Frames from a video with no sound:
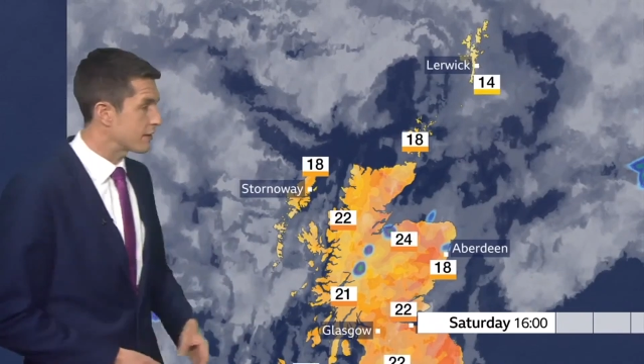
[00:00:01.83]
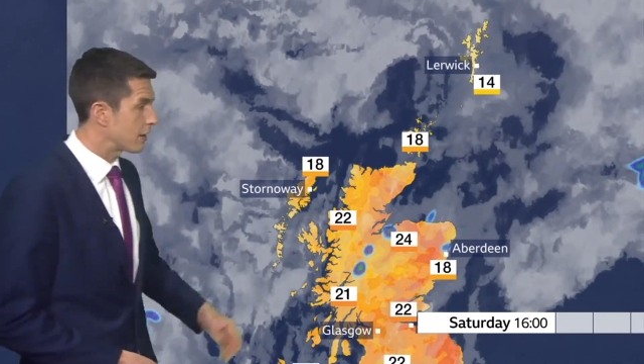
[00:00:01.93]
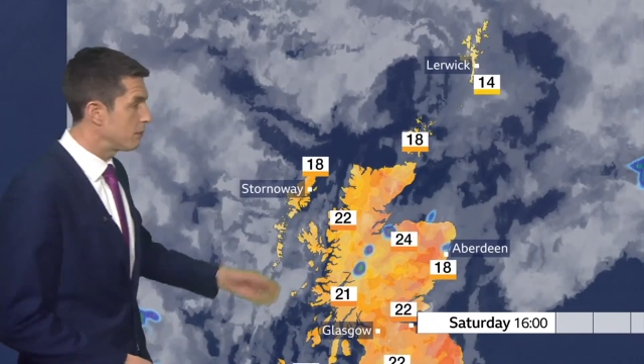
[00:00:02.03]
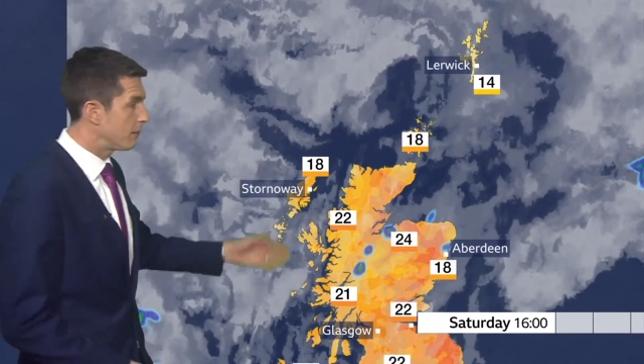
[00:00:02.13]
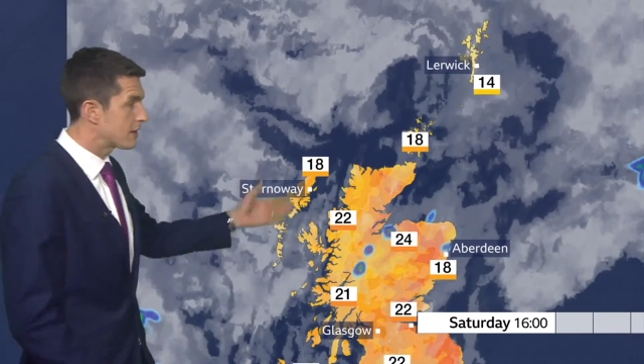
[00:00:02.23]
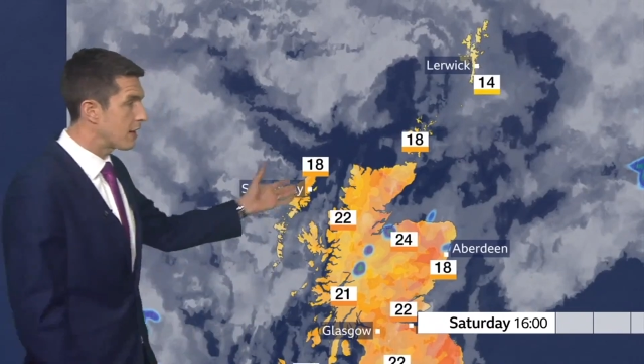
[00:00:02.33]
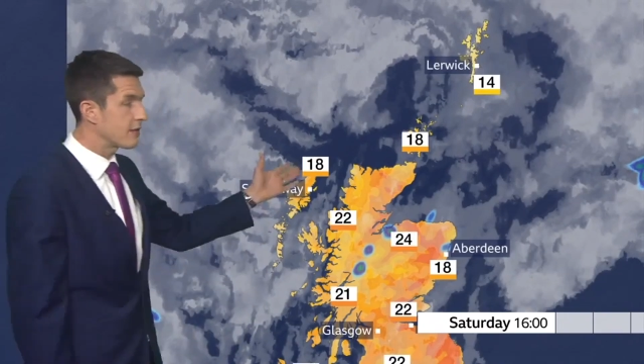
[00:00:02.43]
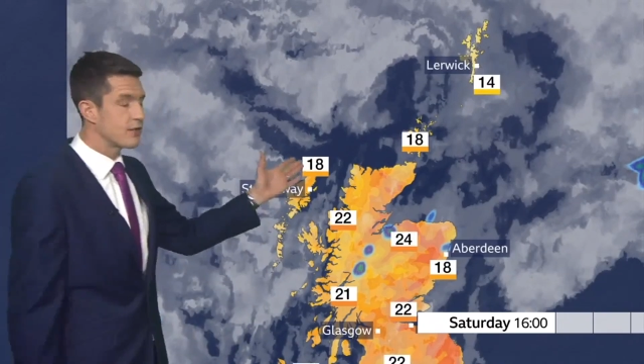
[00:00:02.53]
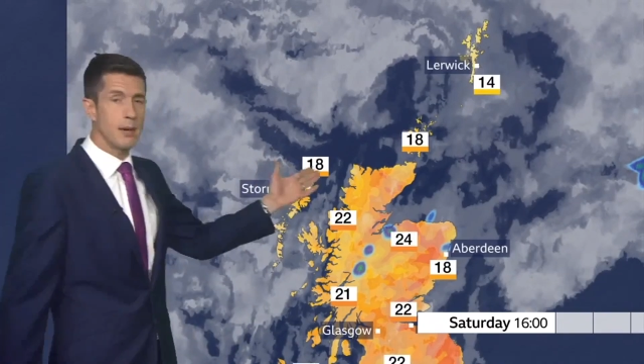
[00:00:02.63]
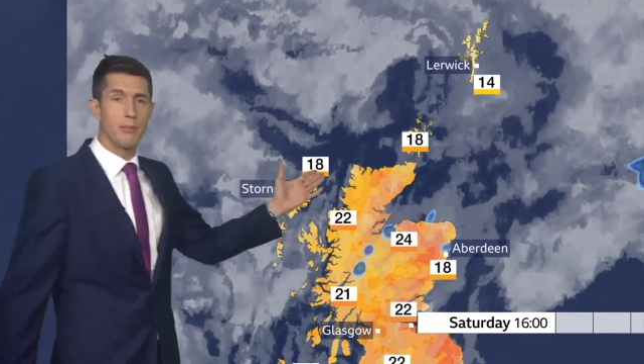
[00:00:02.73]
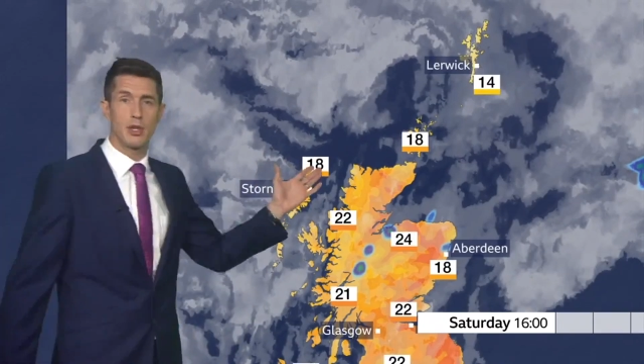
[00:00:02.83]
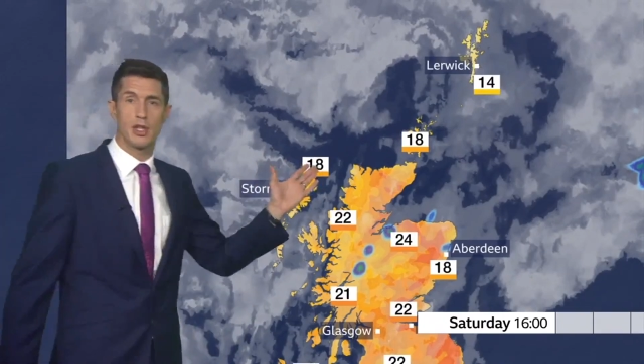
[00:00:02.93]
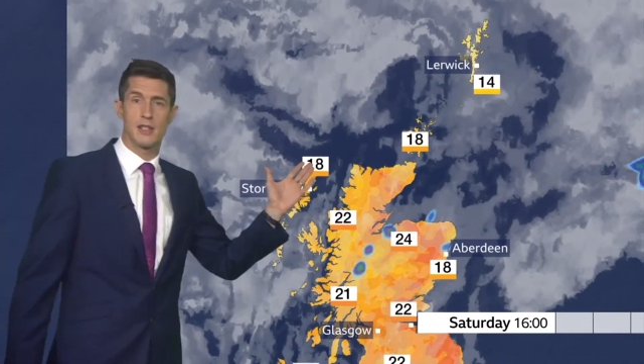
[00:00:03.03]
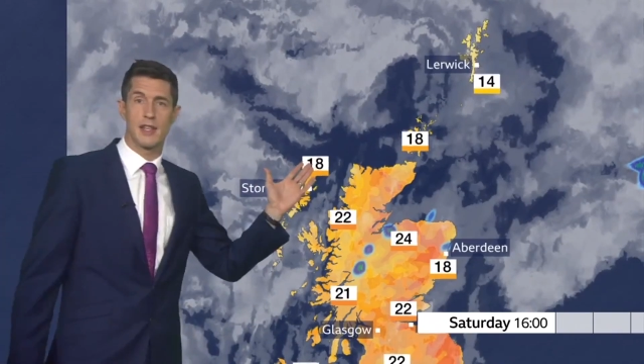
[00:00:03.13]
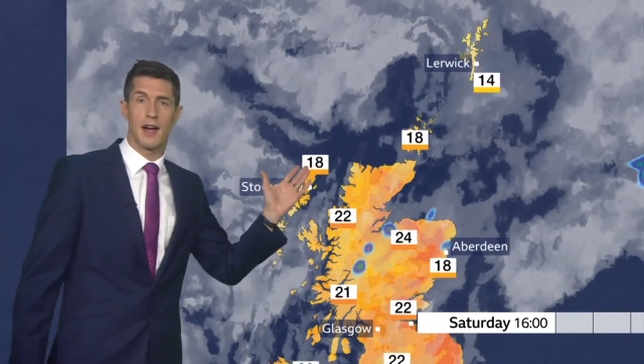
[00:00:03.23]
so instead of
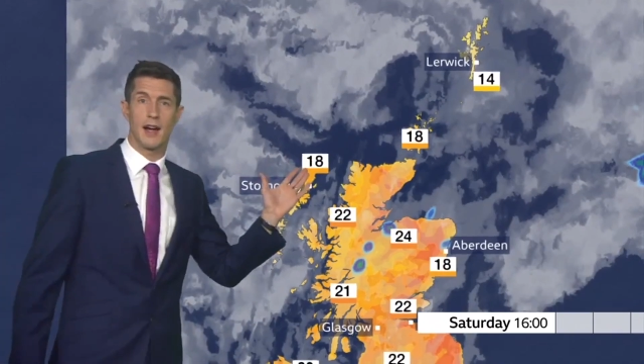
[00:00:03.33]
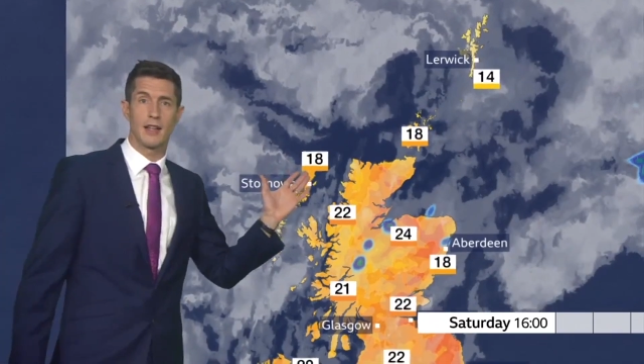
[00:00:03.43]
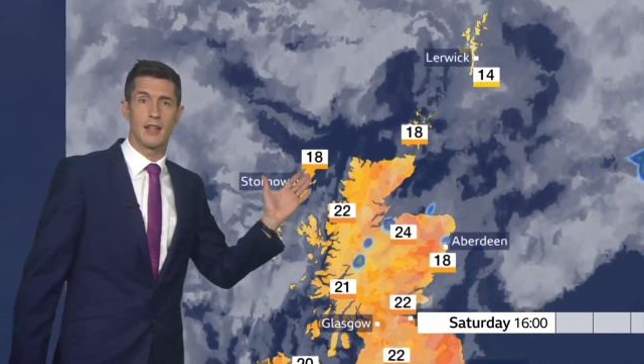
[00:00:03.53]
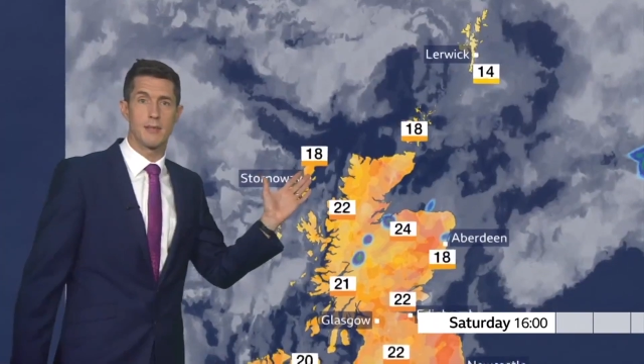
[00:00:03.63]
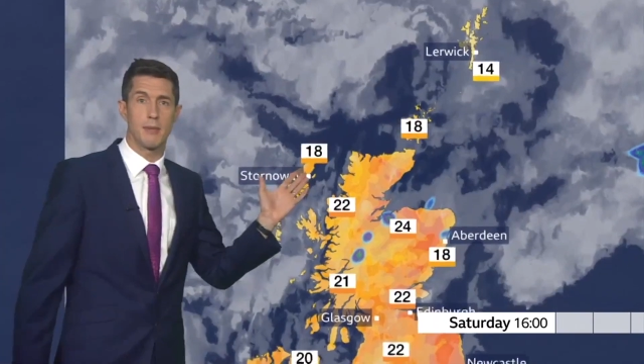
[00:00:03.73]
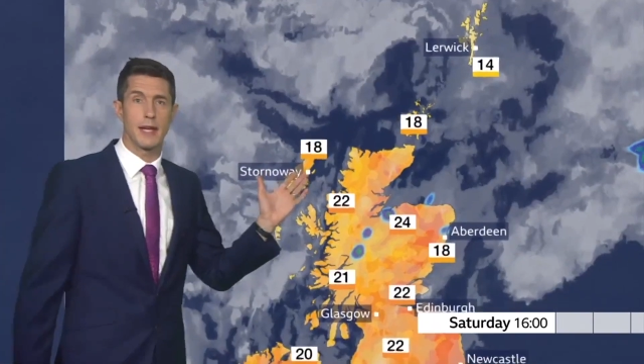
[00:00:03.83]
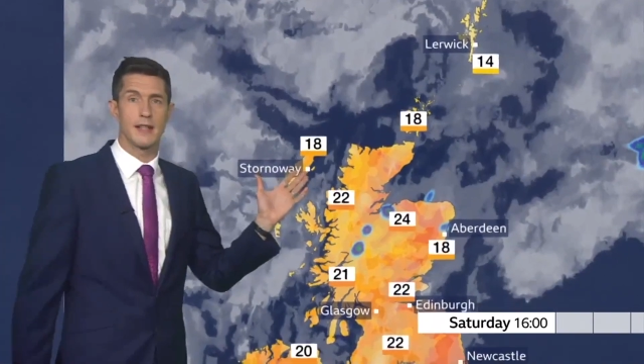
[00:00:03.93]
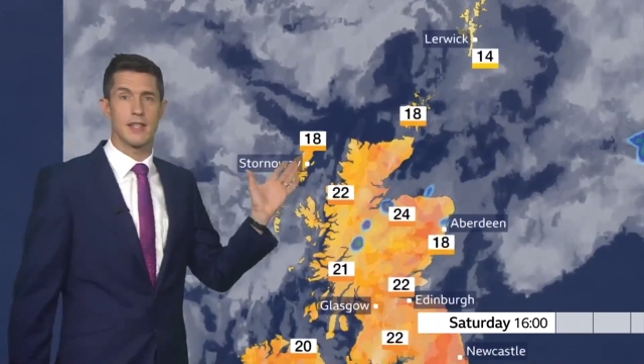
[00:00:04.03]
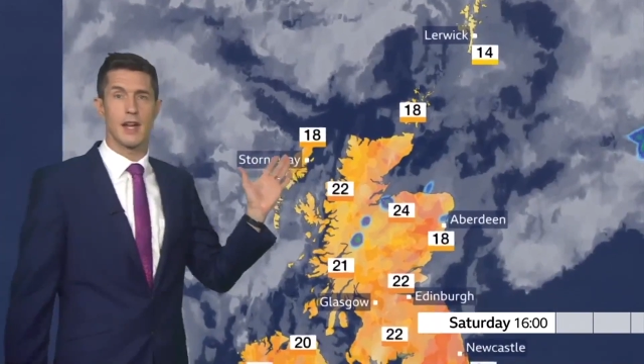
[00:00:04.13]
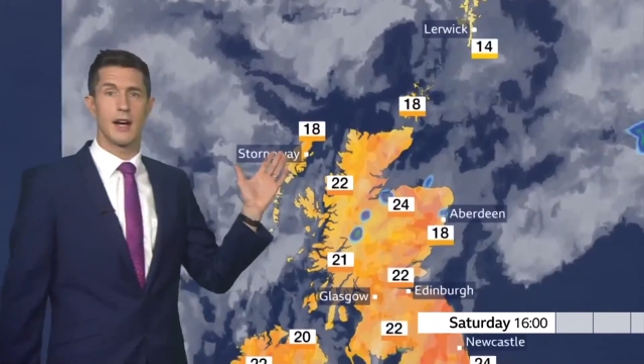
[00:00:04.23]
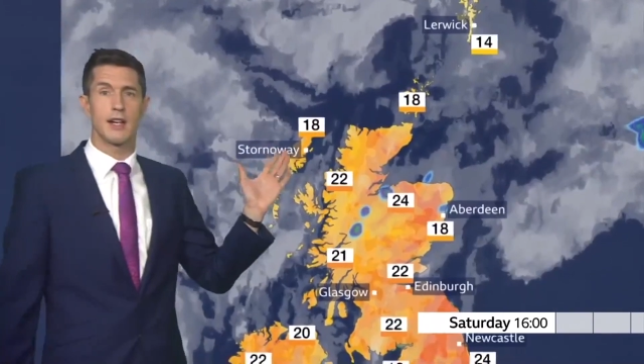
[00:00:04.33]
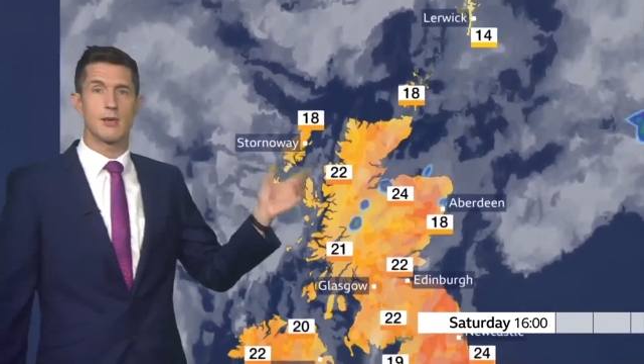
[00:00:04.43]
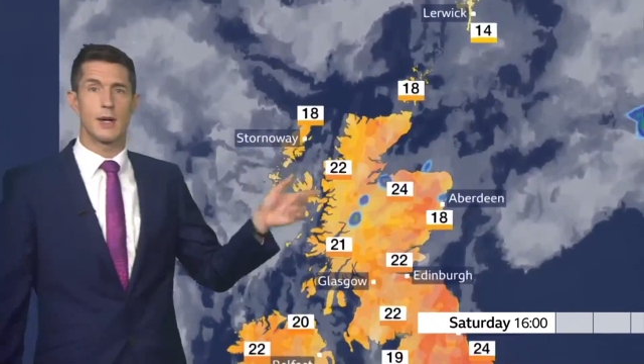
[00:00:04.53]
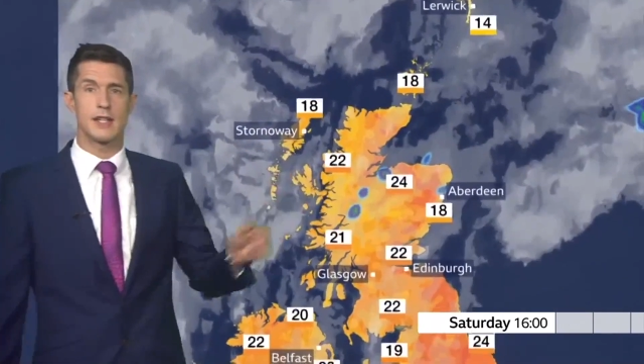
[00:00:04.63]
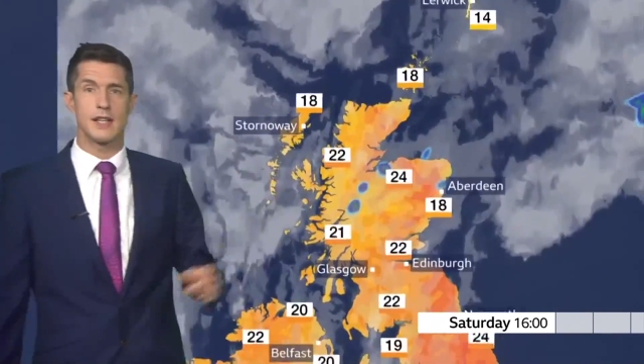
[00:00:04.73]
temperatures in the Highlands being into the high
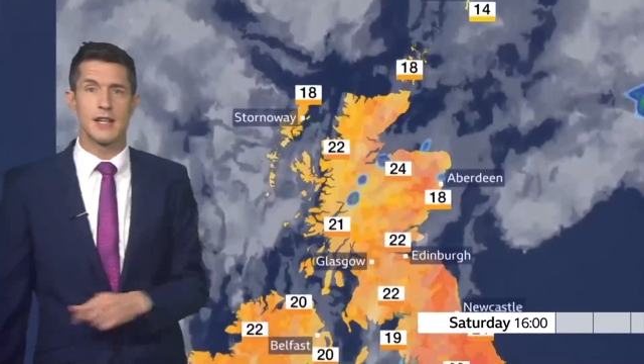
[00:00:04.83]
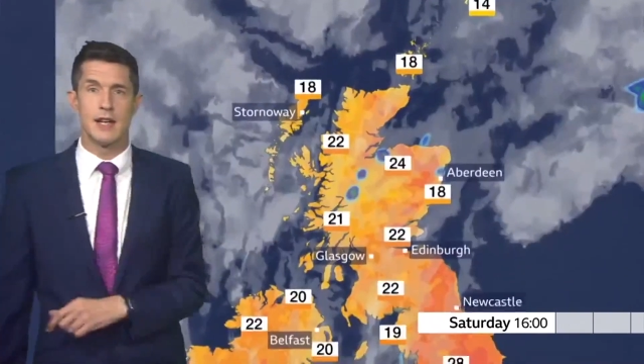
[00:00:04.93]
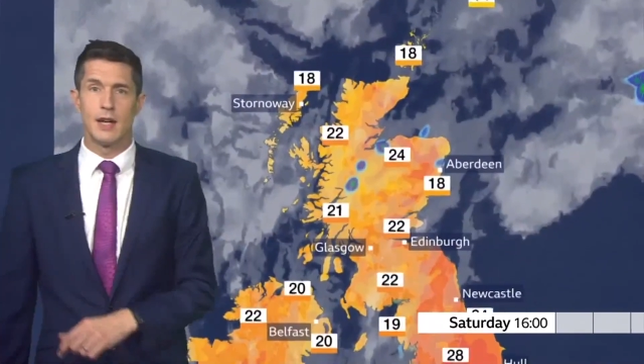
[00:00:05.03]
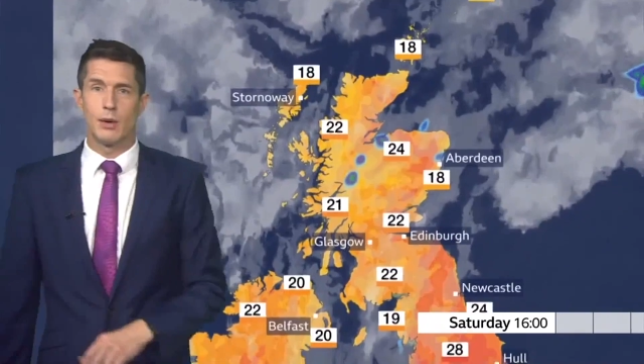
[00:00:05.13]
20s,